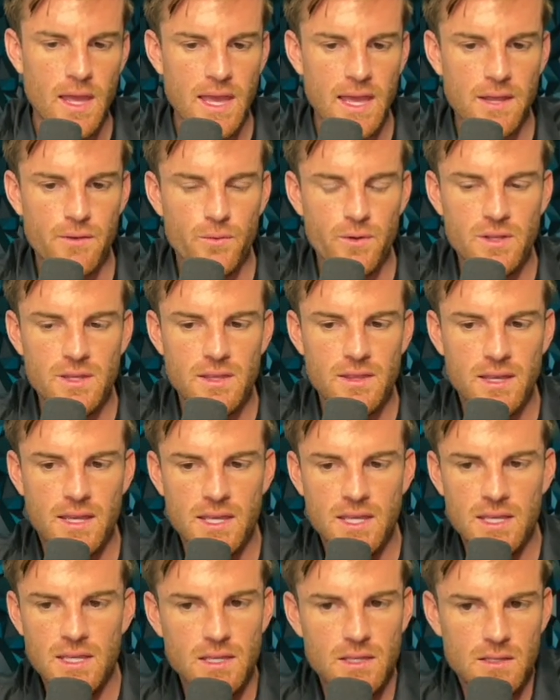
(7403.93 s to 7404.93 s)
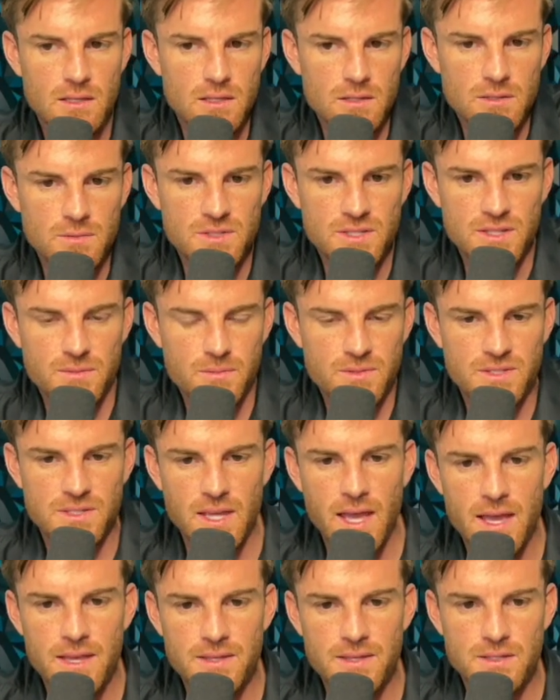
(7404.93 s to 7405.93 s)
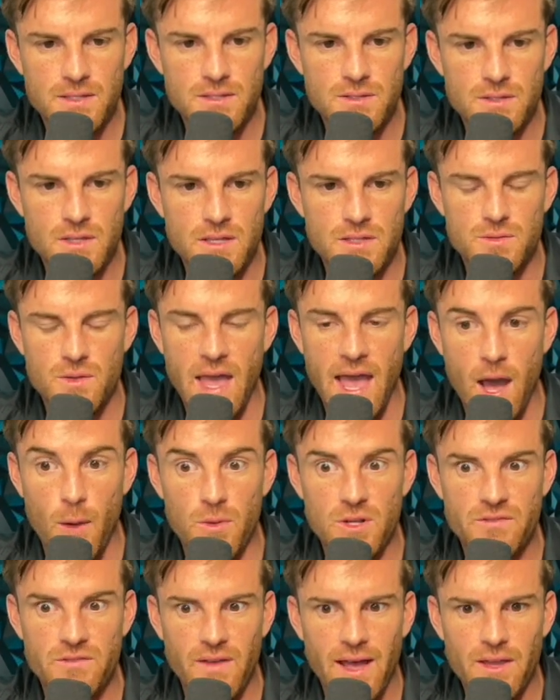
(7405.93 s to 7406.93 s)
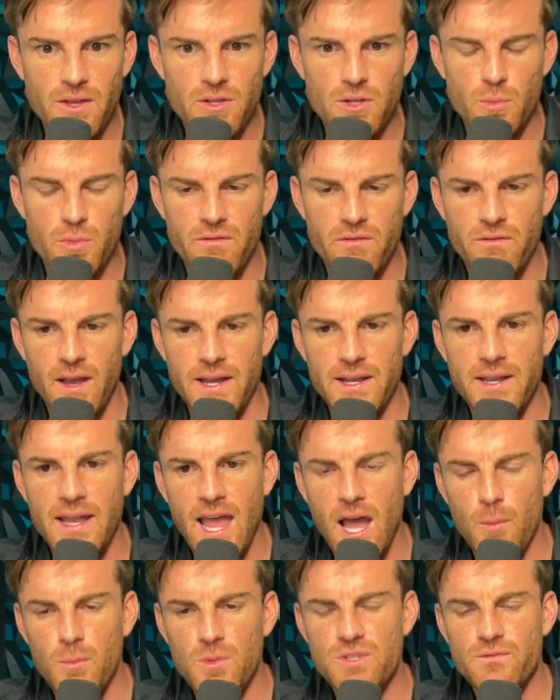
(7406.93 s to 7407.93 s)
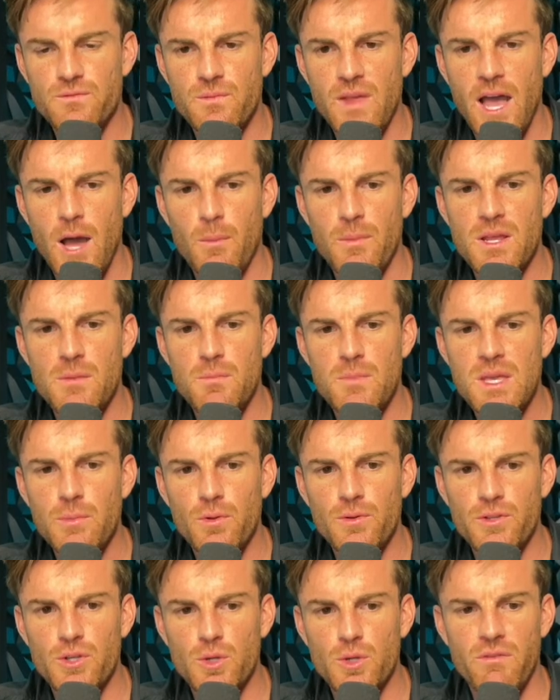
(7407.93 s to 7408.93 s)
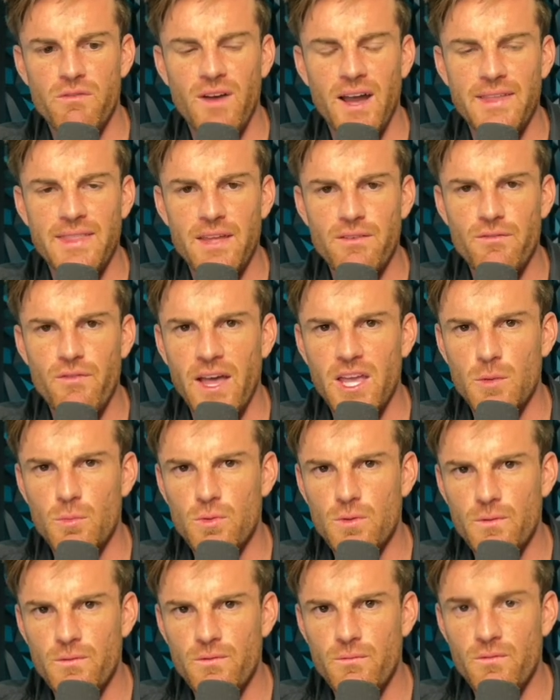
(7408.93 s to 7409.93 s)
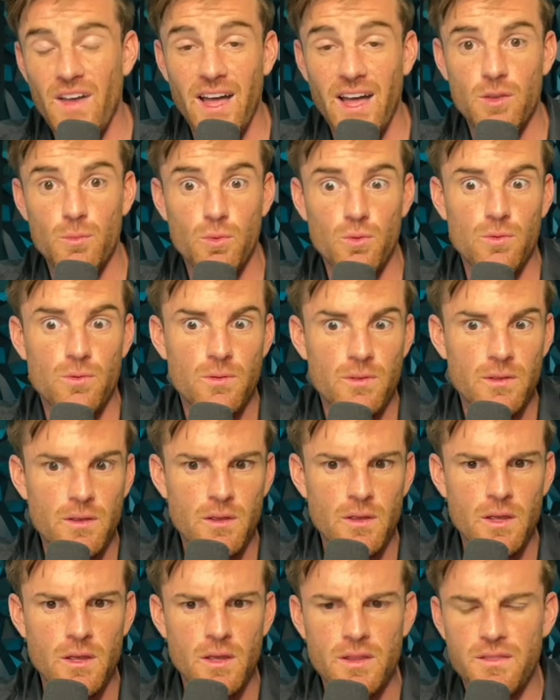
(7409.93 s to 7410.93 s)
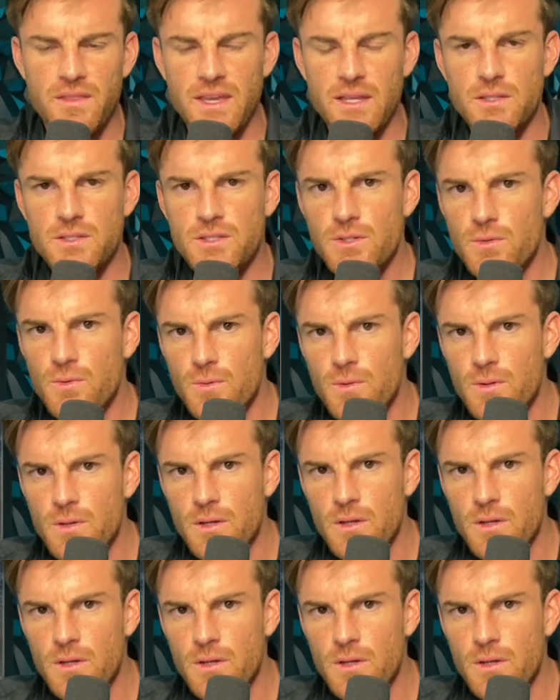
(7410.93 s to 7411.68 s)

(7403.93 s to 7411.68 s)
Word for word: And really the key to success is, is how much value do you provide and how much, how many people do you provide that valuable, valuable thing to?